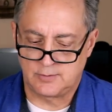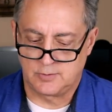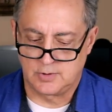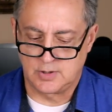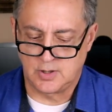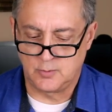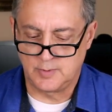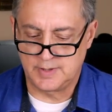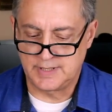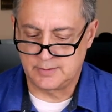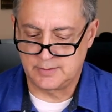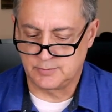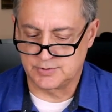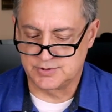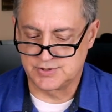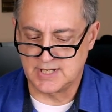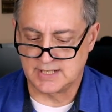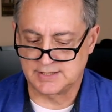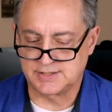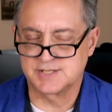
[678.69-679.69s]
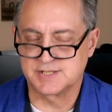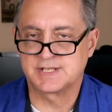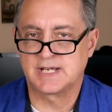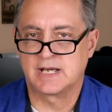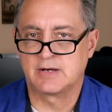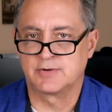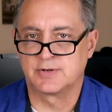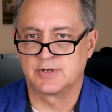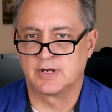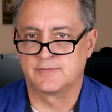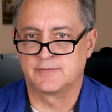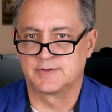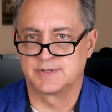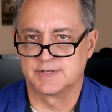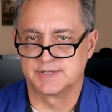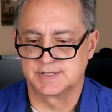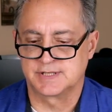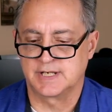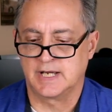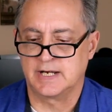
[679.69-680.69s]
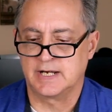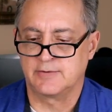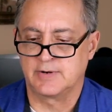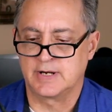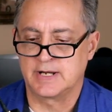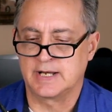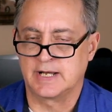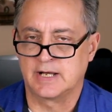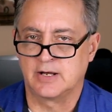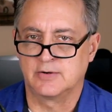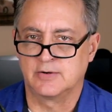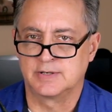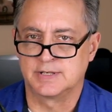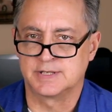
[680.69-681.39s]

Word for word: we'll go in and we'll check the sound off of this guy right now